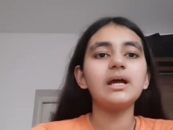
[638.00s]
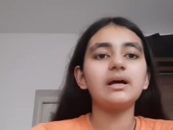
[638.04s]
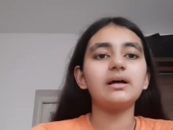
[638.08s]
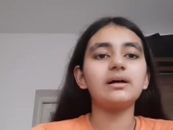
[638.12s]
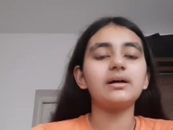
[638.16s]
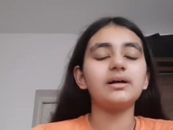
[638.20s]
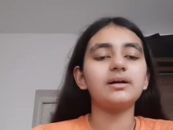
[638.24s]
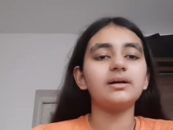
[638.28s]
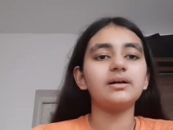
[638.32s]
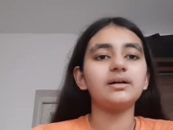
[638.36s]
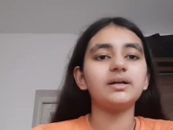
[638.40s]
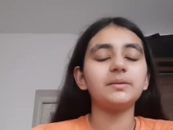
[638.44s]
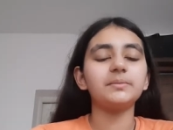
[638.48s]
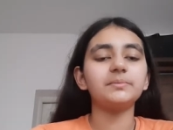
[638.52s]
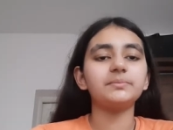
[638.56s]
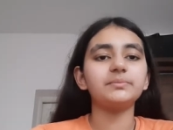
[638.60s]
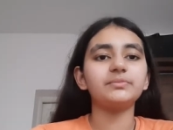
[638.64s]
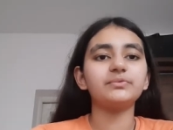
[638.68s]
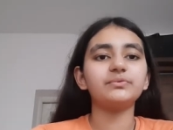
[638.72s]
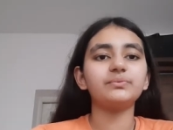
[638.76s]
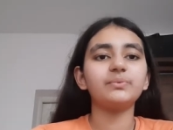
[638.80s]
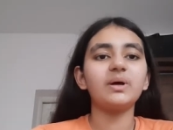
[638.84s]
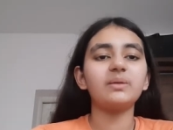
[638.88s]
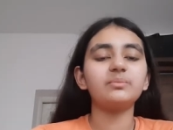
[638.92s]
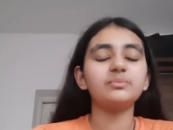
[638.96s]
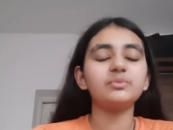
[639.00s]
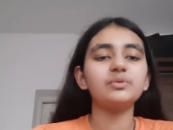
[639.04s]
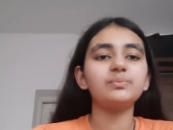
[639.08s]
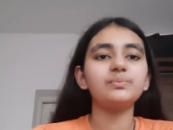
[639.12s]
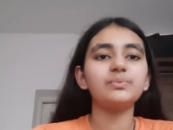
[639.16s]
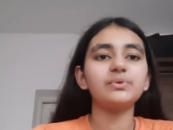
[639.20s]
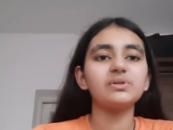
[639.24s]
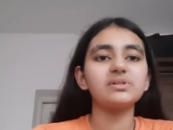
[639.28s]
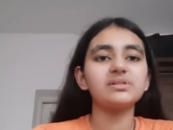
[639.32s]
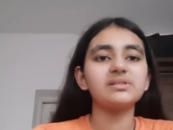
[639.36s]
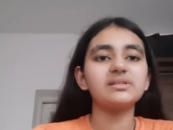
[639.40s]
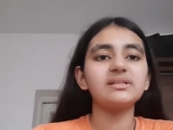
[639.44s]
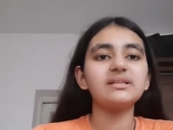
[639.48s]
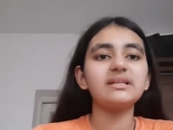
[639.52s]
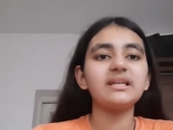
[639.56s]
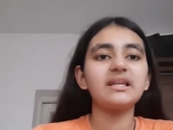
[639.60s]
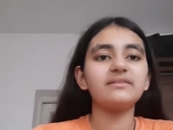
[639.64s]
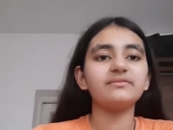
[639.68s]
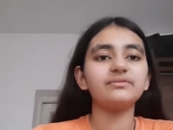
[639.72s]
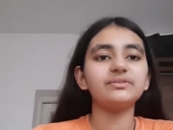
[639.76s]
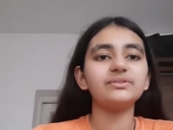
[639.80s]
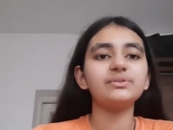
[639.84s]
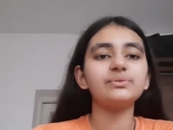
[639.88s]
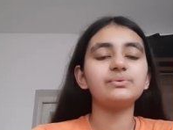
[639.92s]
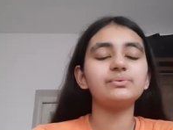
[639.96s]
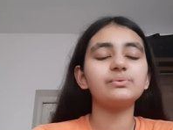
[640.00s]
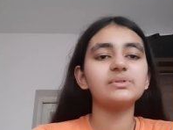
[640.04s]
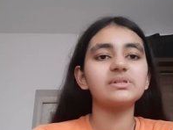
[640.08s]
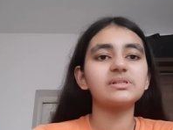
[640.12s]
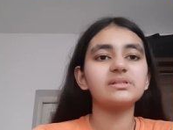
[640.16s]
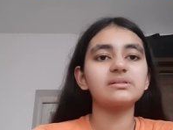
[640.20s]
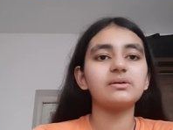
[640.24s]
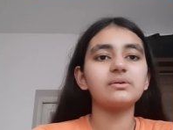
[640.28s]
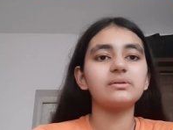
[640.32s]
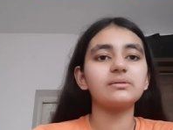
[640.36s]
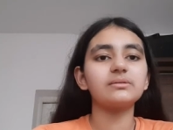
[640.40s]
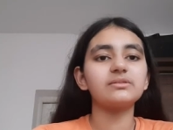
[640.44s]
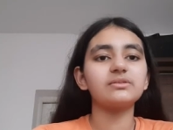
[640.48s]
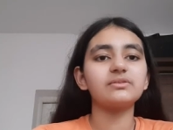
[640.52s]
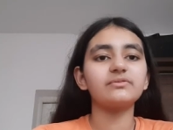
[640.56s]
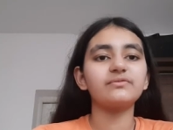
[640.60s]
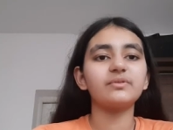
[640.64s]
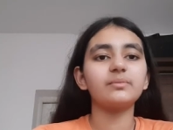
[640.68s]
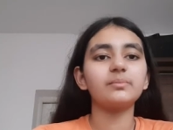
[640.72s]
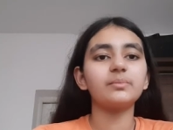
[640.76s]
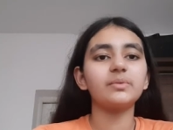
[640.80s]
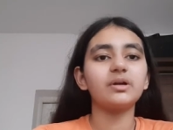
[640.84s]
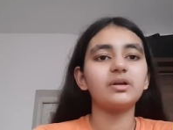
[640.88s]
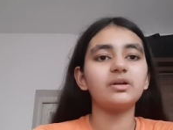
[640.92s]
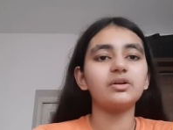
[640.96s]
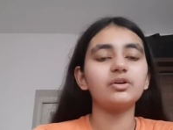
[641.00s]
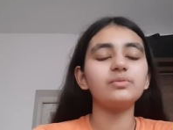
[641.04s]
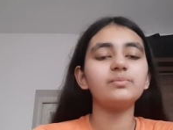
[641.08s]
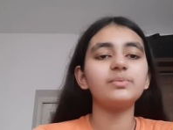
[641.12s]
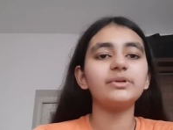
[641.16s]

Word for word: um, one more person, Levin, who is also from Bardo,